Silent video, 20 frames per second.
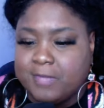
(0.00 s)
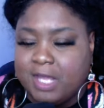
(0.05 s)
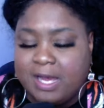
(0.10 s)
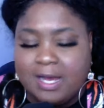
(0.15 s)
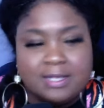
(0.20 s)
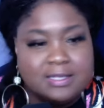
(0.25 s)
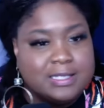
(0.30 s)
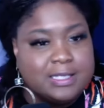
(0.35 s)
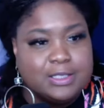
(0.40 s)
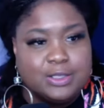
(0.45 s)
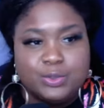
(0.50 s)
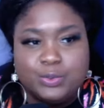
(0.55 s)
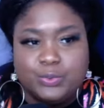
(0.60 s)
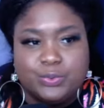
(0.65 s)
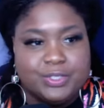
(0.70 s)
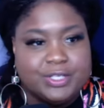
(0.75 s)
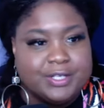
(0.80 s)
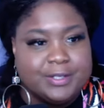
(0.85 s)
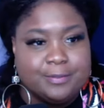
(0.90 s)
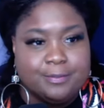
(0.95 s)

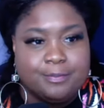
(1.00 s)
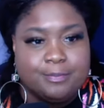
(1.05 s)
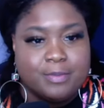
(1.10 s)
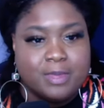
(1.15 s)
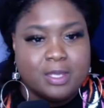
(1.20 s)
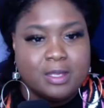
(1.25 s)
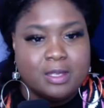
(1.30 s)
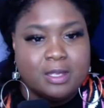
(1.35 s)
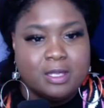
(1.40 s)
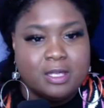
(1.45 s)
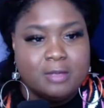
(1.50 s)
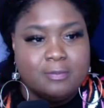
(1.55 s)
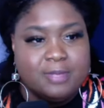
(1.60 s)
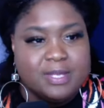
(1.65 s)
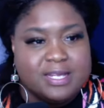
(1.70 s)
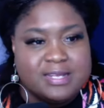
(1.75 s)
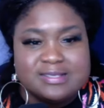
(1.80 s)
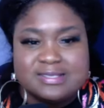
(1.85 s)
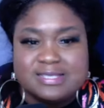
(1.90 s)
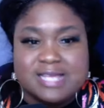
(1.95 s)
Hallelujah.
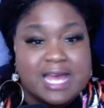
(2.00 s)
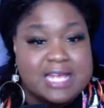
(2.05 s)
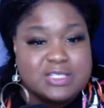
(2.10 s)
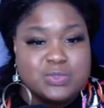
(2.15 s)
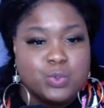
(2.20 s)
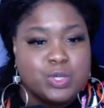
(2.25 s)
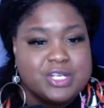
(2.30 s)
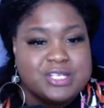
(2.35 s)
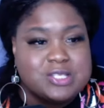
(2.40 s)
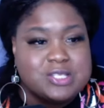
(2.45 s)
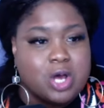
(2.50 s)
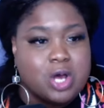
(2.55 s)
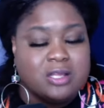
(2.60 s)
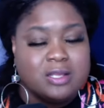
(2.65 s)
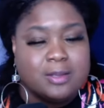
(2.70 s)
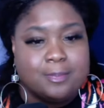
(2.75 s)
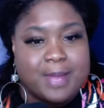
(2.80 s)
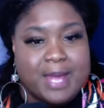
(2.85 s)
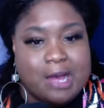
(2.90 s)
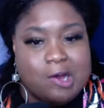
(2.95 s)
Because that's what it's
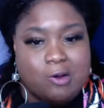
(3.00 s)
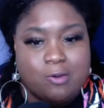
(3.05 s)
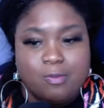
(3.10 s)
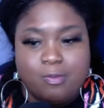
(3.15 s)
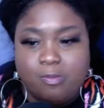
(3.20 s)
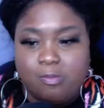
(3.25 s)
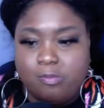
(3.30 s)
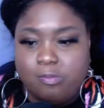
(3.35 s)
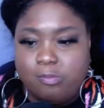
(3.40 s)
all about.